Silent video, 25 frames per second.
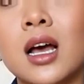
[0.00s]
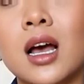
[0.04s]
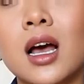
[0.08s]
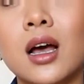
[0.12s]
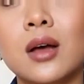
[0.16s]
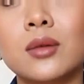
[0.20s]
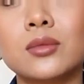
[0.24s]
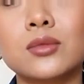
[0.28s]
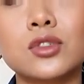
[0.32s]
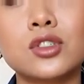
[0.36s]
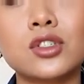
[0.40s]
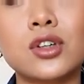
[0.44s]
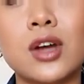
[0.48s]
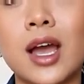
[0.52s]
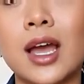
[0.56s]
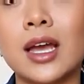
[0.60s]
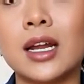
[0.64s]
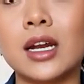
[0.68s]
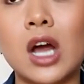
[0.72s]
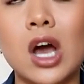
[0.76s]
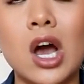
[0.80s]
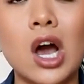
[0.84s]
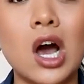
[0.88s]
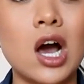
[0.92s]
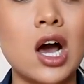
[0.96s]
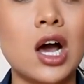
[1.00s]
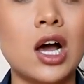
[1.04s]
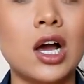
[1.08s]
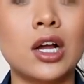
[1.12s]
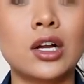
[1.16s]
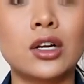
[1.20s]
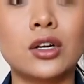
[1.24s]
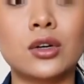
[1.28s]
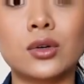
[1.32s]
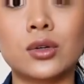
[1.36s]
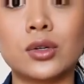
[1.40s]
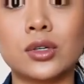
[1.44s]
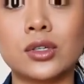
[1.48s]
um, tried
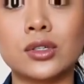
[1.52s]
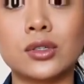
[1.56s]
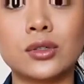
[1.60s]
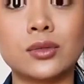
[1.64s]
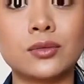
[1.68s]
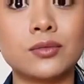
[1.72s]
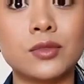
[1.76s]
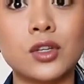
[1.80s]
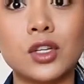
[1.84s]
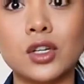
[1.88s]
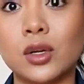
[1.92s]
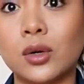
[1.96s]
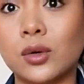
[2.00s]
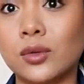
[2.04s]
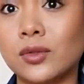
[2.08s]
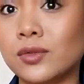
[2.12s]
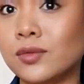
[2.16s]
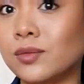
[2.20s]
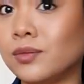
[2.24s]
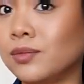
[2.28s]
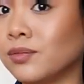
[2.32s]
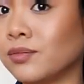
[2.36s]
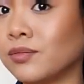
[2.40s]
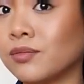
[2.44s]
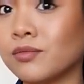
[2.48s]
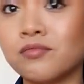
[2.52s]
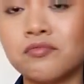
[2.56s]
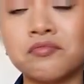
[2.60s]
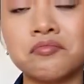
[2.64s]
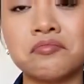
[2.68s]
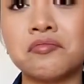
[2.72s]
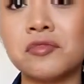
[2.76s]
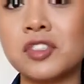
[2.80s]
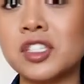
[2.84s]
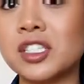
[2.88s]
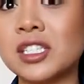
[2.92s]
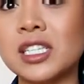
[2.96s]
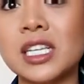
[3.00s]
on or you know
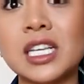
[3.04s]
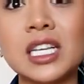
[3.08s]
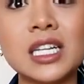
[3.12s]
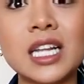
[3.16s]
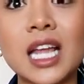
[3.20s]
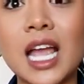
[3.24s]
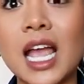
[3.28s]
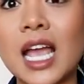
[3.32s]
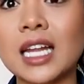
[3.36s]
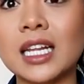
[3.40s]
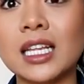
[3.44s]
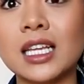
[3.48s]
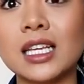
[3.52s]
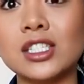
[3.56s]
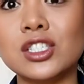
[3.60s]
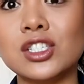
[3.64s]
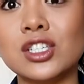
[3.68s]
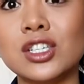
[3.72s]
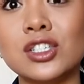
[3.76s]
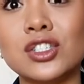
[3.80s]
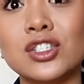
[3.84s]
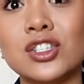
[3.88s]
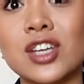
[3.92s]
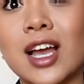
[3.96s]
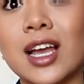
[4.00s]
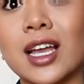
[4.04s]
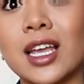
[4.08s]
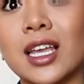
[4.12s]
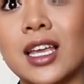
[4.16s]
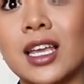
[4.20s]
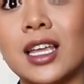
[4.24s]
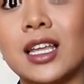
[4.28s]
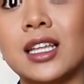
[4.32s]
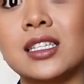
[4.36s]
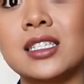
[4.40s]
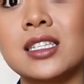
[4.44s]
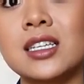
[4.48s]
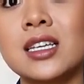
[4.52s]
seen any jean
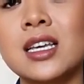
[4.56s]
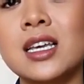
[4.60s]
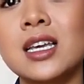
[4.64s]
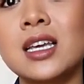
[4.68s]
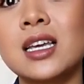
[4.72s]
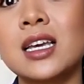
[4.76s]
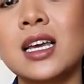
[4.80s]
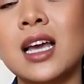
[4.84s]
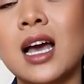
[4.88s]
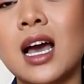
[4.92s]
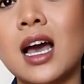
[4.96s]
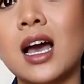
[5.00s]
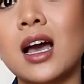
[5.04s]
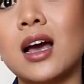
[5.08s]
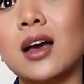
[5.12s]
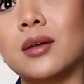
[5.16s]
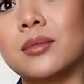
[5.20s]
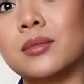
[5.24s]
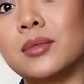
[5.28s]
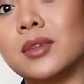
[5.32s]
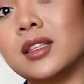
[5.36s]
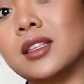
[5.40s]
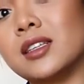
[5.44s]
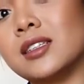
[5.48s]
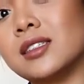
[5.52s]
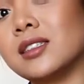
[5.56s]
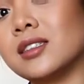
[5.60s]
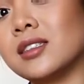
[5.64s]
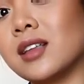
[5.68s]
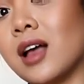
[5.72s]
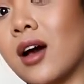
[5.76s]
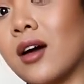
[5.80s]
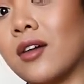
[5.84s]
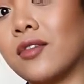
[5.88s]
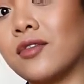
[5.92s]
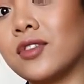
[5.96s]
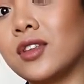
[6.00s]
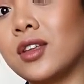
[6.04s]
jacket um, this
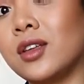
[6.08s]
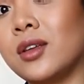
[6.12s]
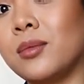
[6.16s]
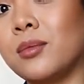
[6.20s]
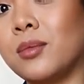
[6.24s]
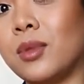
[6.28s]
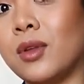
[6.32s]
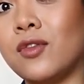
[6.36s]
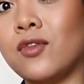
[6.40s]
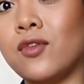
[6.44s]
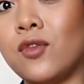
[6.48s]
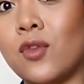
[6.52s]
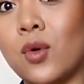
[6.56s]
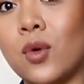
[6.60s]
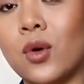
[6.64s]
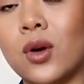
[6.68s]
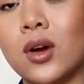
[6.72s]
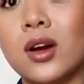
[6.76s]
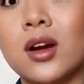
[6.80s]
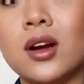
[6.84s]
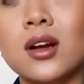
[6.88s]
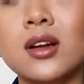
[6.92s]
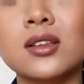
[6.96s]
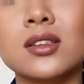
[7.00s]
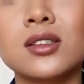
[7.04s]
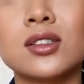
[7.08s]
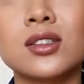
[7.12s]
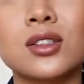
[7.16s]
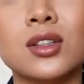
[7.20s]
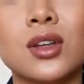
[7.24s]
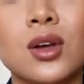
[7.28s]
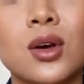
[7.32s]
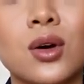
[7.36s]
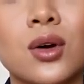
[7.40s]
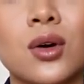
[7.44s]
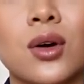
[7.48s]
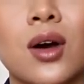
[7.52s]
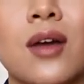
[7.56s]
soft before
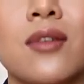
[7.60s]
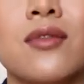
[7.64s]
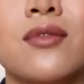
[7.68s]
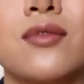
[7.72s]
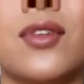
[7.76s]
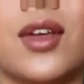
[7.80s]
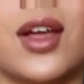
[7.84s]
so I'm